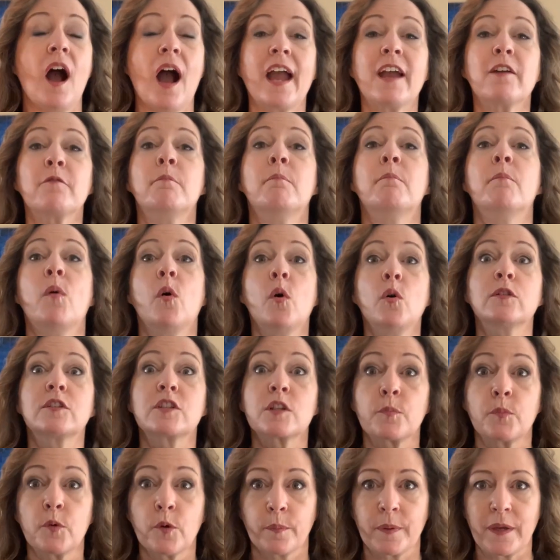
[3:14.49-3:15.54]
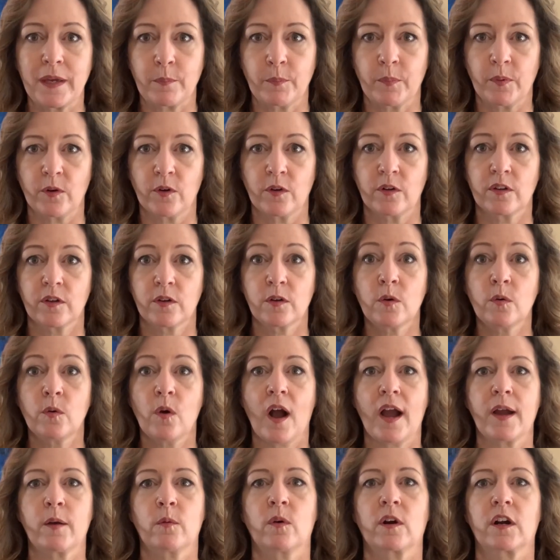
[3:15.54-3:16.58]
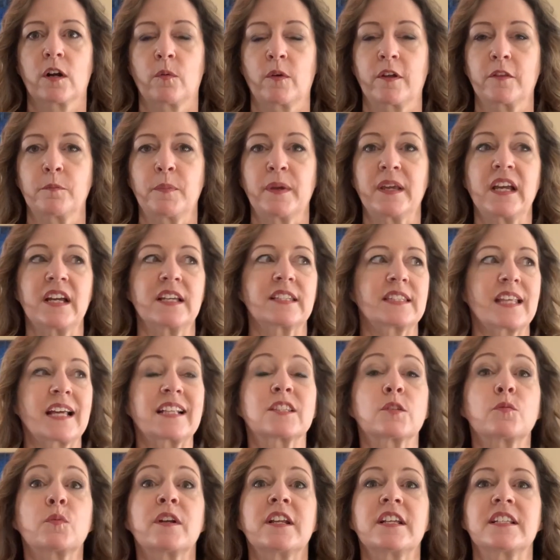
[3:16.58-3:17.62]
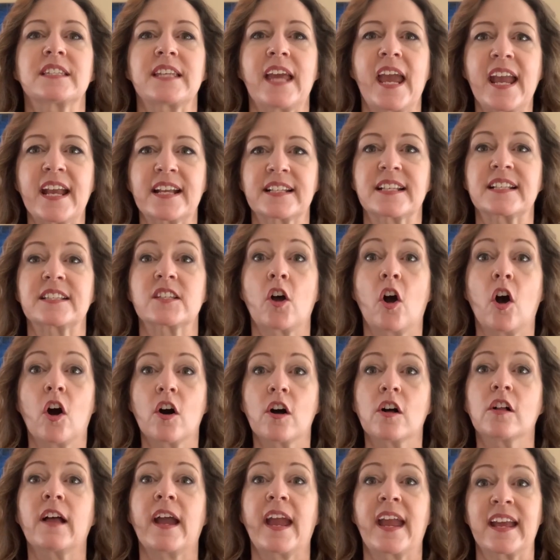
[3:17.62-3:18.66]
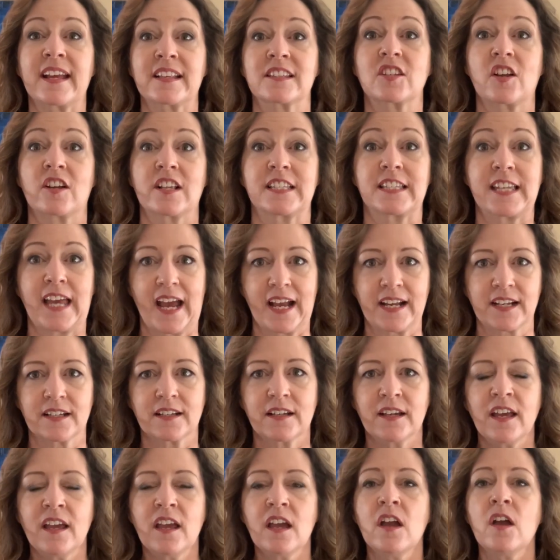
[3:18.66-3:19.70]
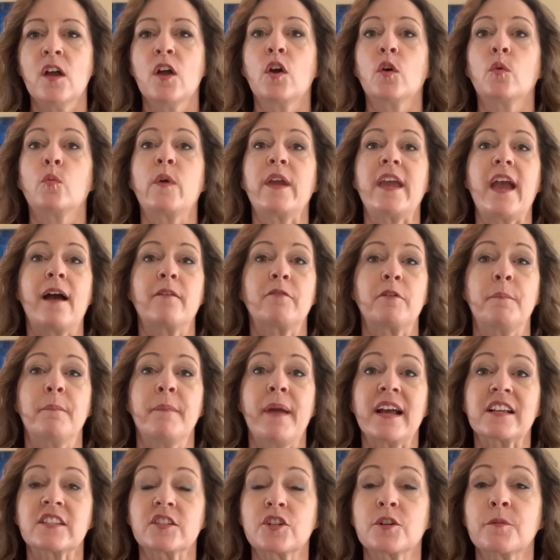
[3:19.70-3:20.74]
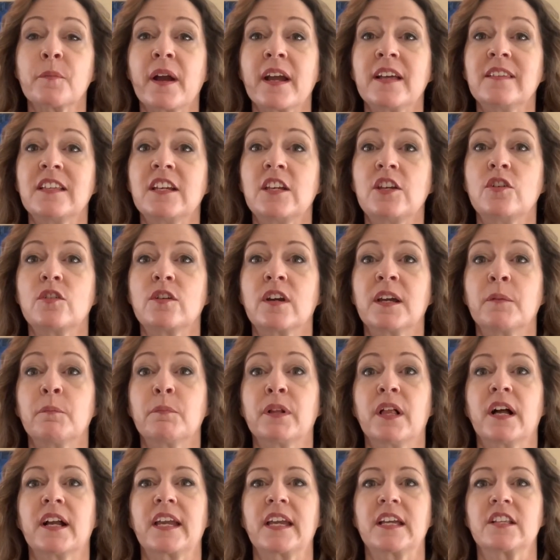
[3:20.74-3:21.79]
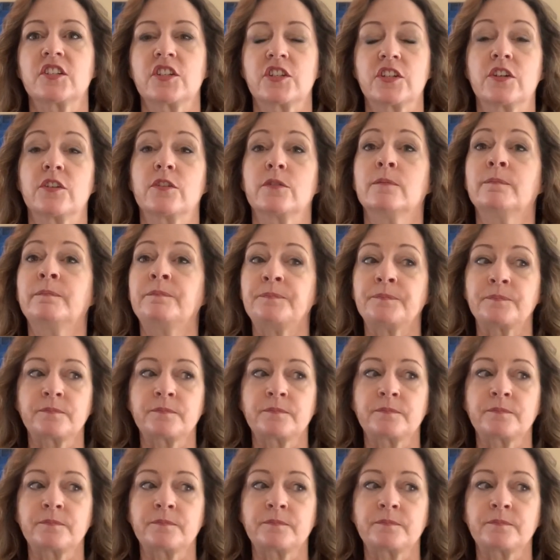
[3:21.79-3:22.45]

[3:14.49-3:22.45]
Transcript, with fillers: I have multiple people who I work with, because that's what it takes. It's all hands on deck. We have a mastermind that you can plug into.